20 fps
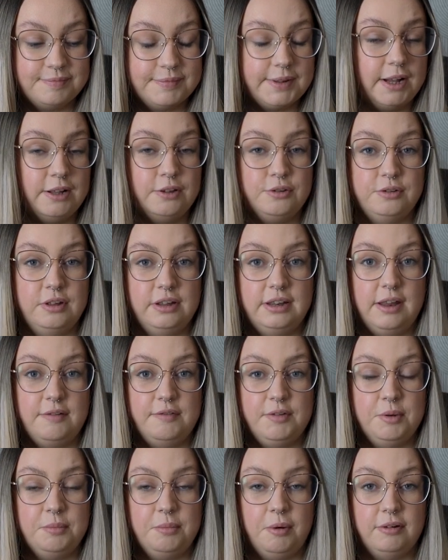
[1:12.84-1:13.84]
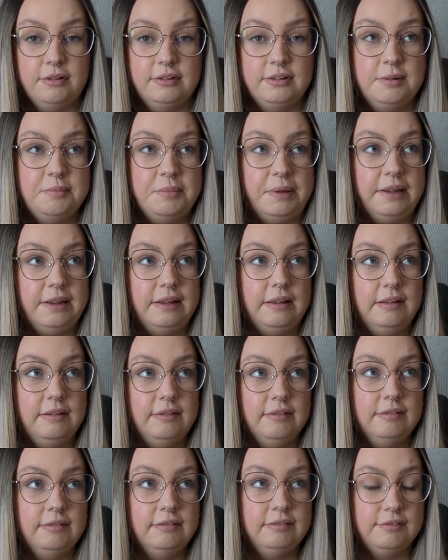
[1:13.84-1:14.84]
I do that in every unboxing, I'm like,
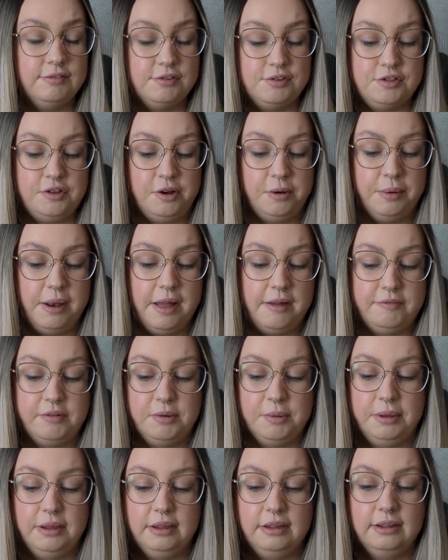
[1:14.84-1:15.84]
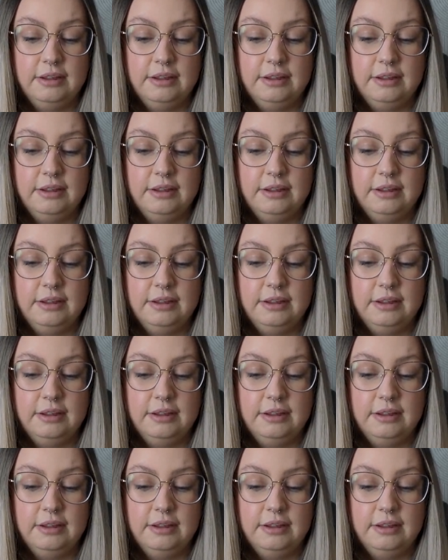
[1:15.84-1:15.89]
just throwing it everywhere.